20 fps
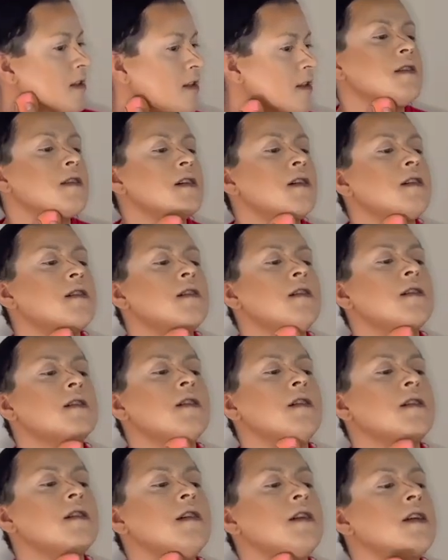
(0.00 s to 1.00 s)
So,
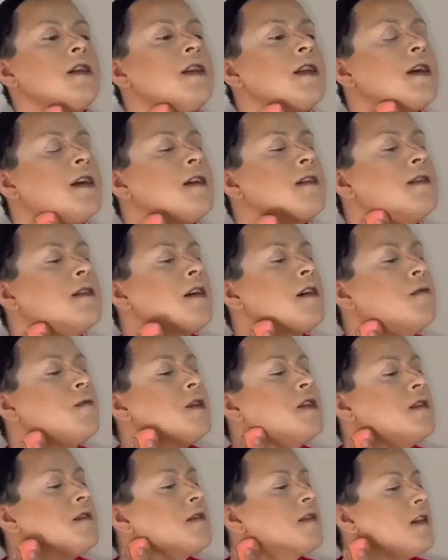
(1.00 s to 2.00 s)
and like I said, we
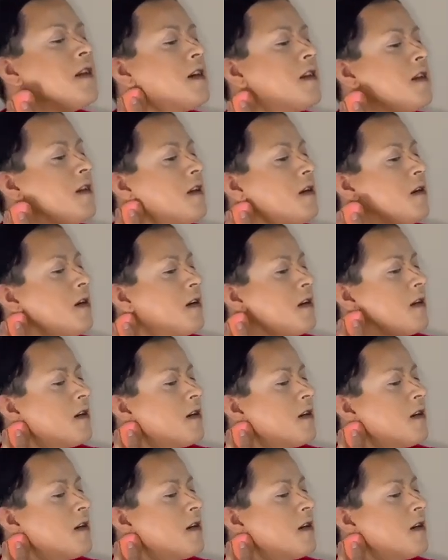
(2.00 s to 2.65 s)
just let the